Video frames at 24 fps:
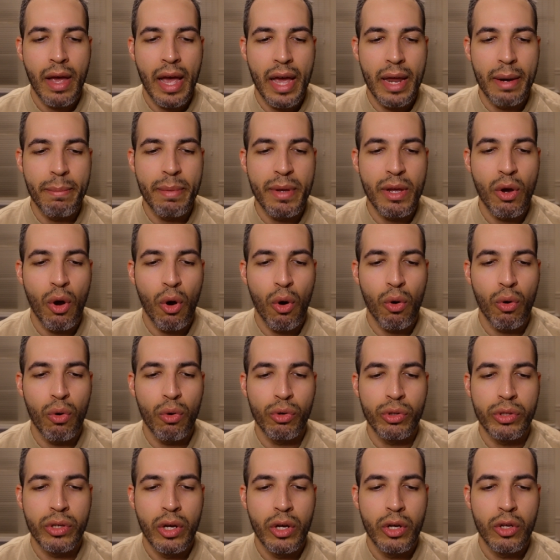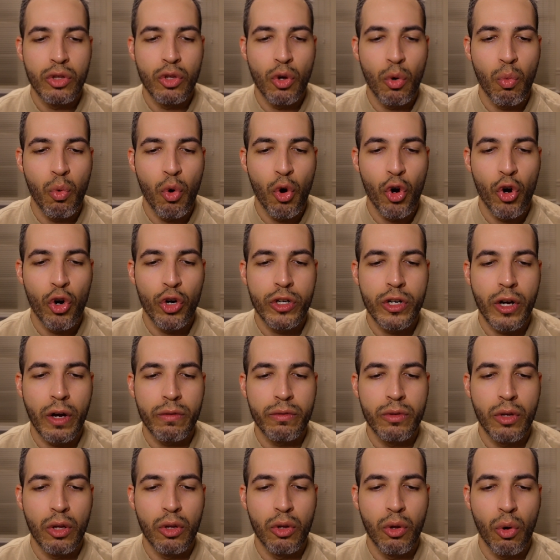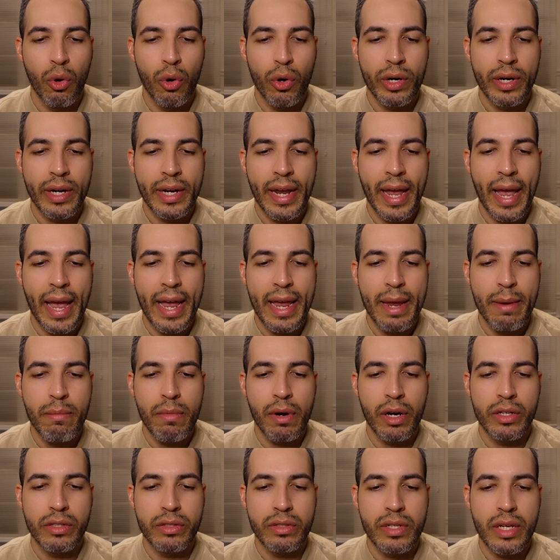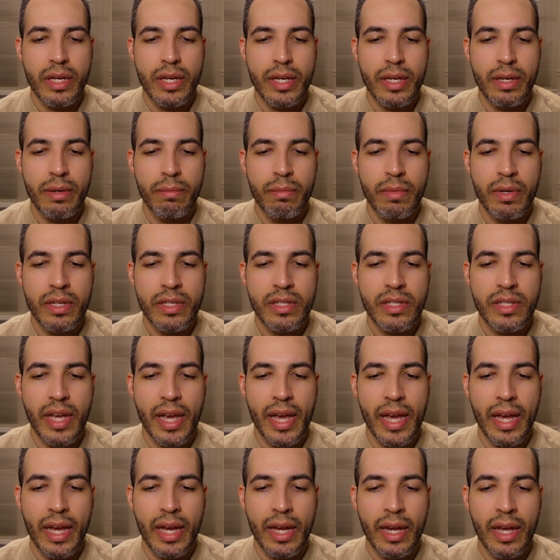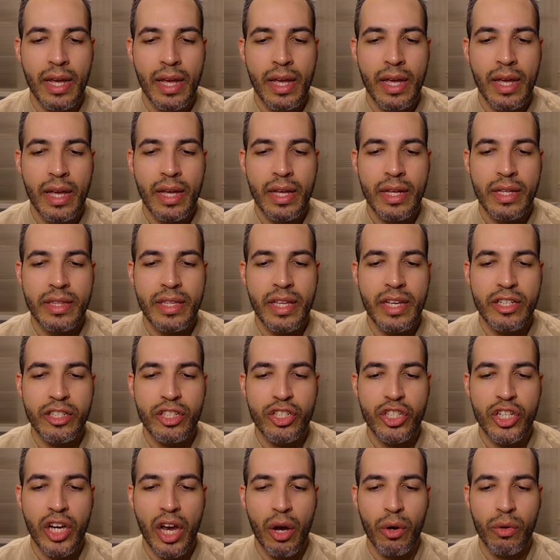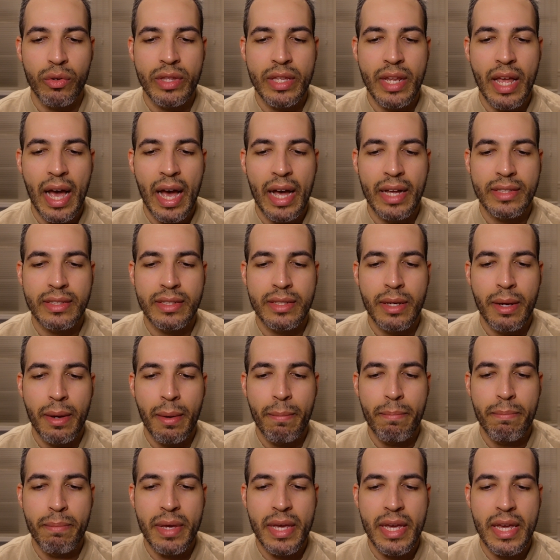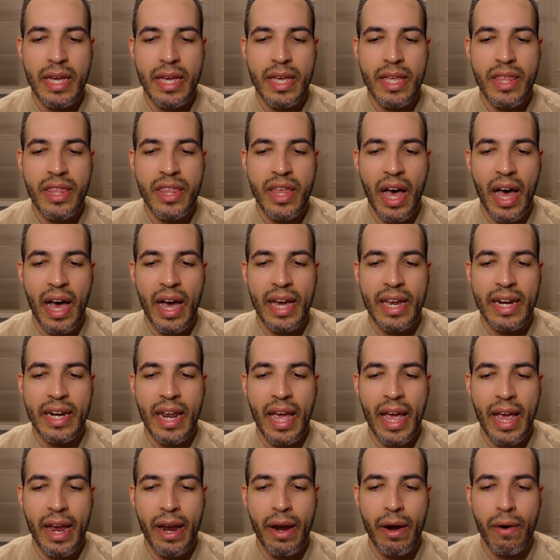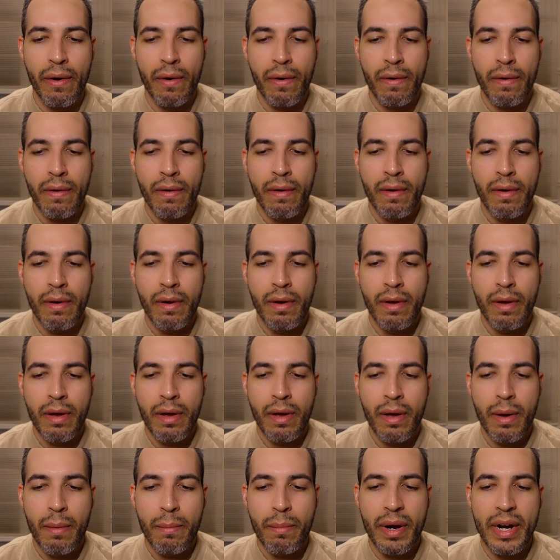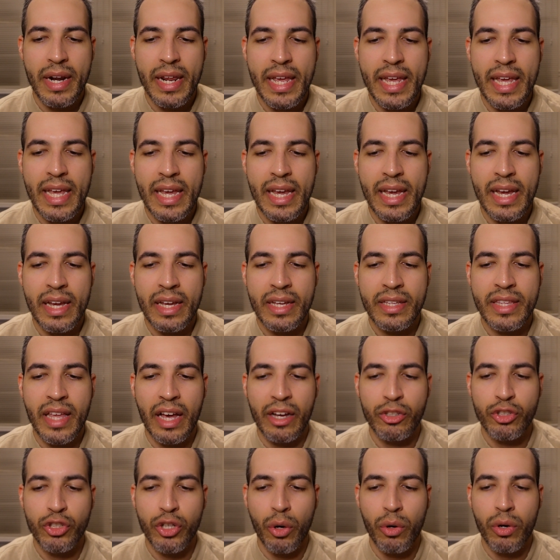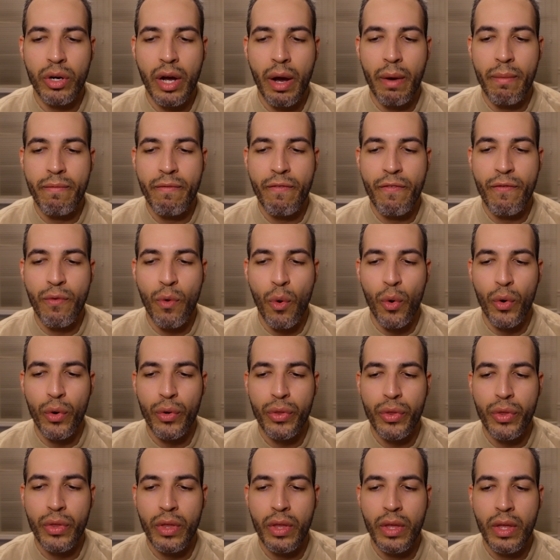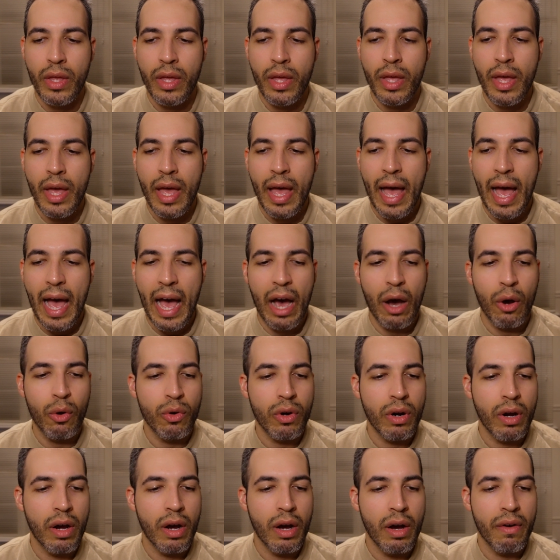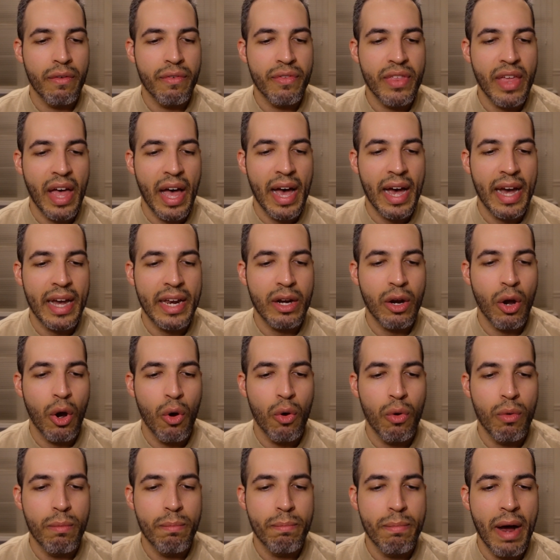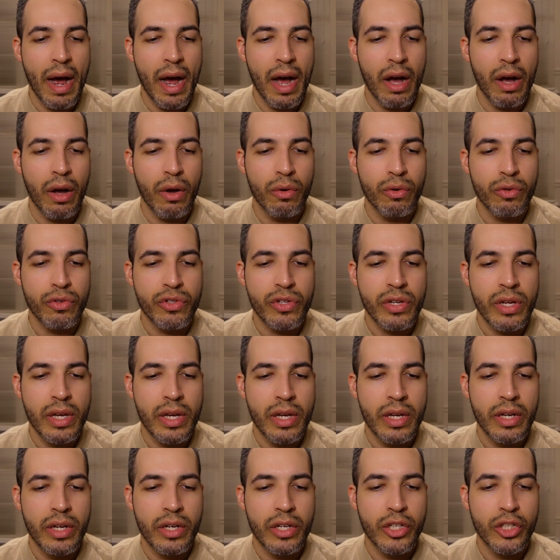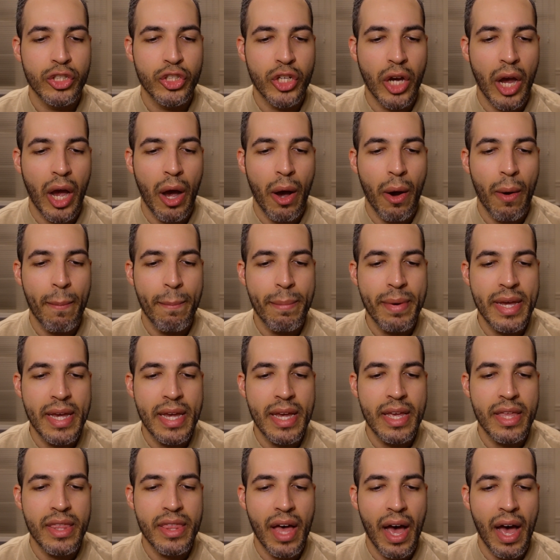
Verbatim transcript: And behold, the word of the Lord came unto him, saying, This shall not be thine heir, but he that shall come forth out of thine own bowels shall be